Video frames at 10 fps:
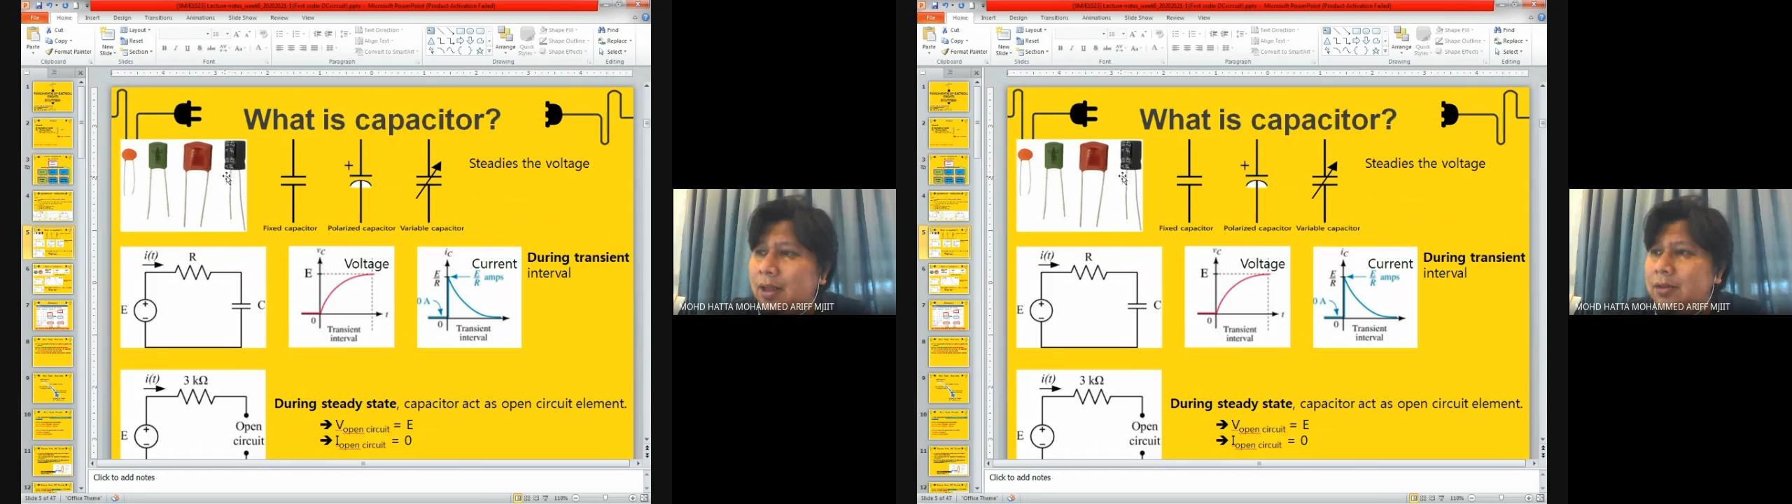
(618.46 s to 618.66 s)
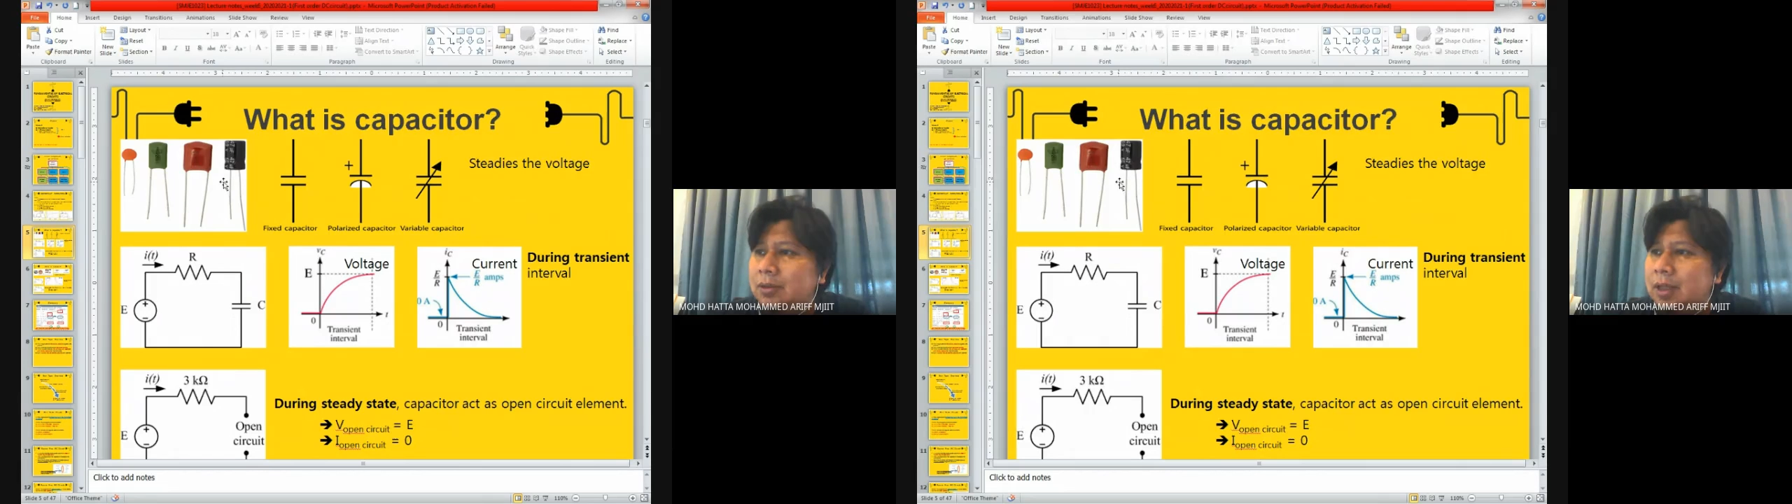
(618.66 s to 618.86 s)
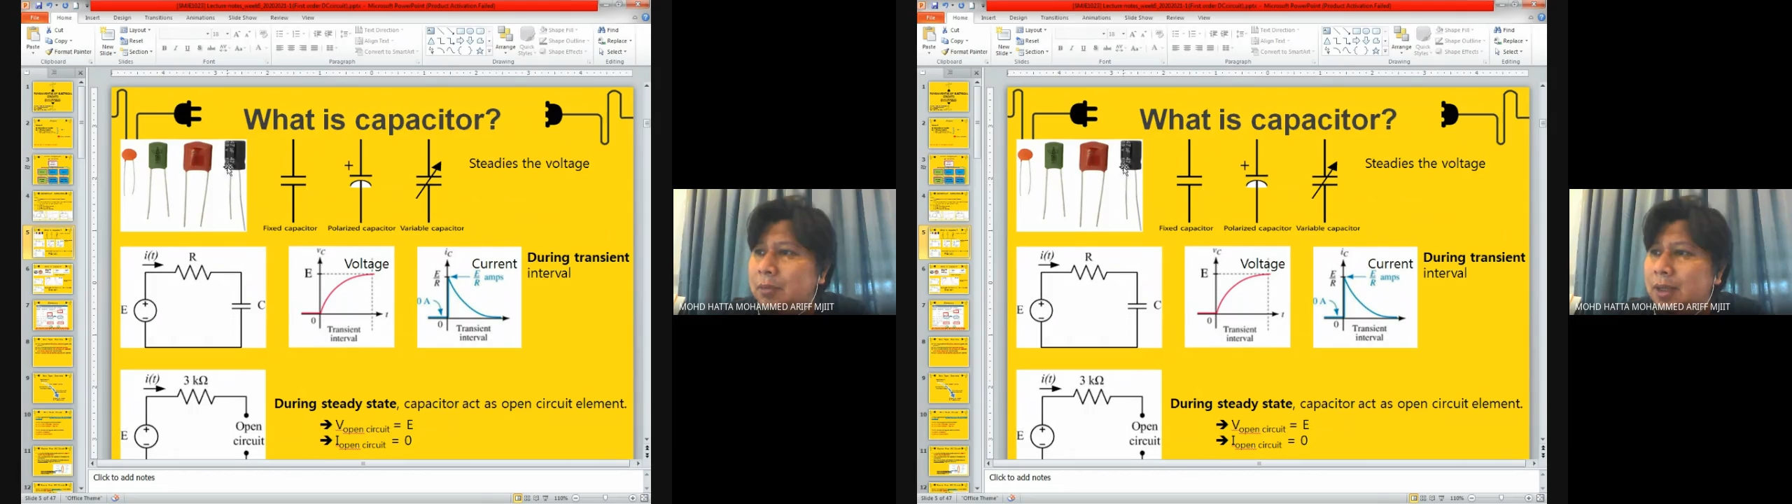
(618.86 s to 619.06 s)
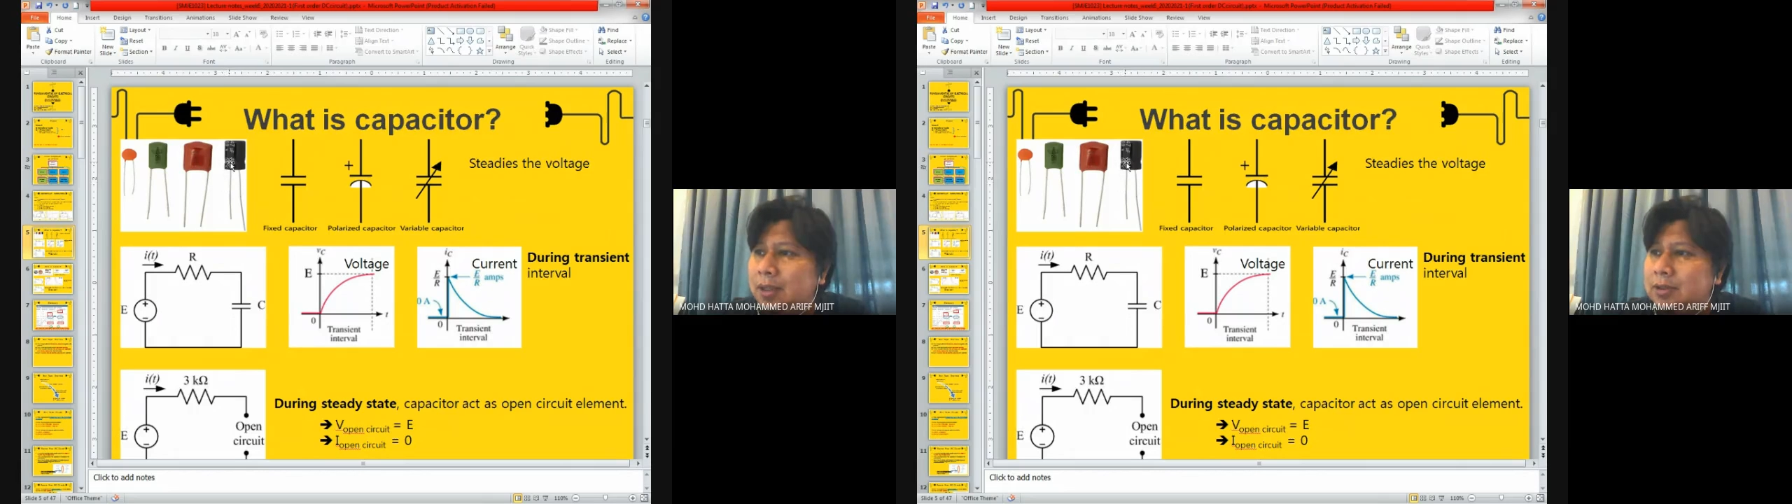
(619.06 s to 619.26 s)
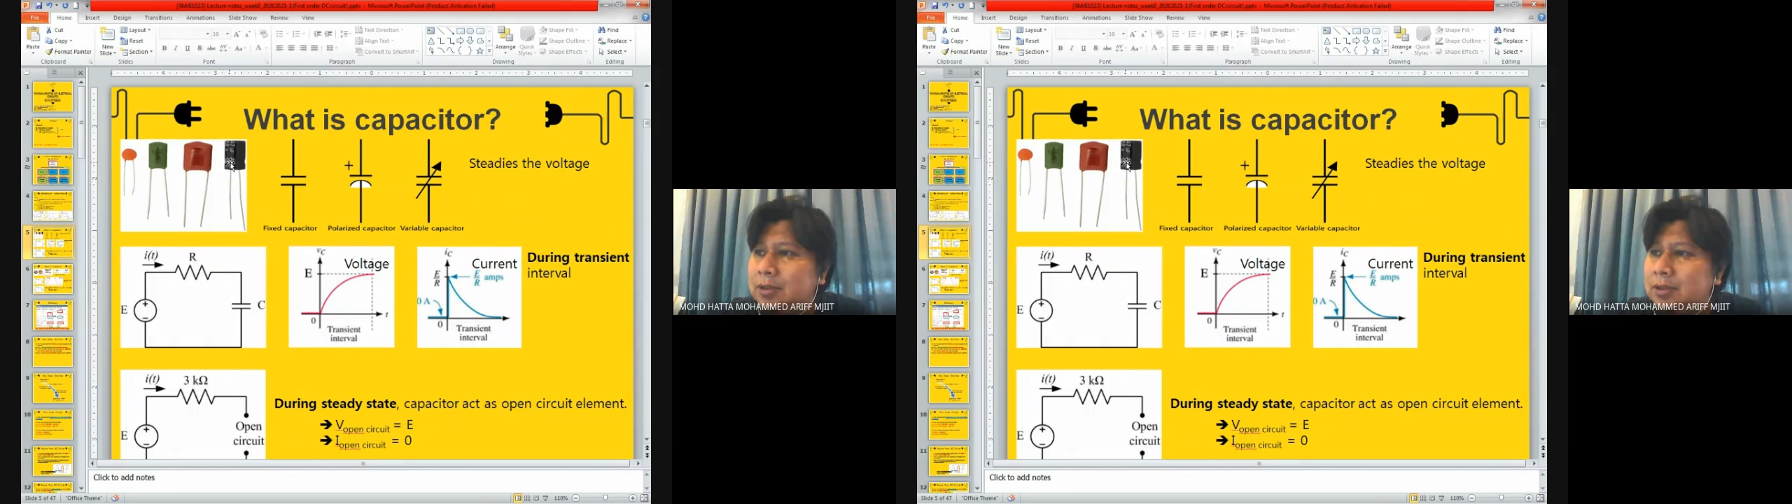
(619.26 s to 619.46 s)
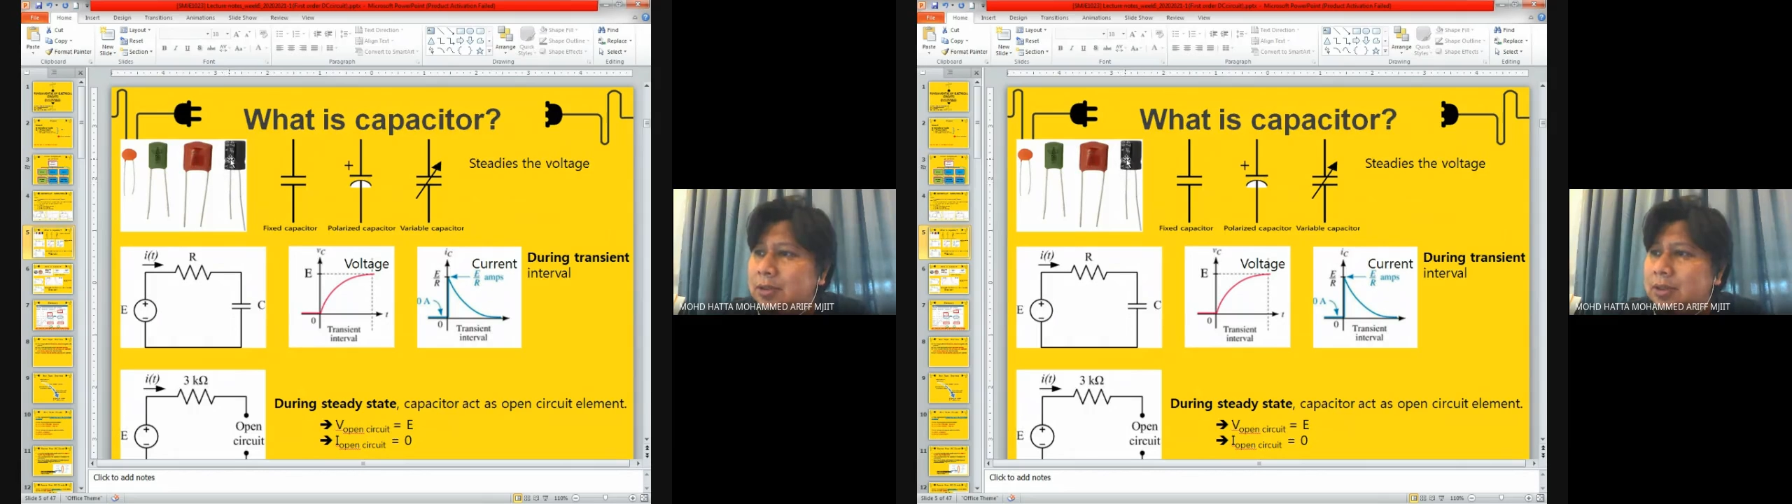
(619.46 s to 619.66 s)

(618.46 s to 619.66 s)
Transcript: labeled as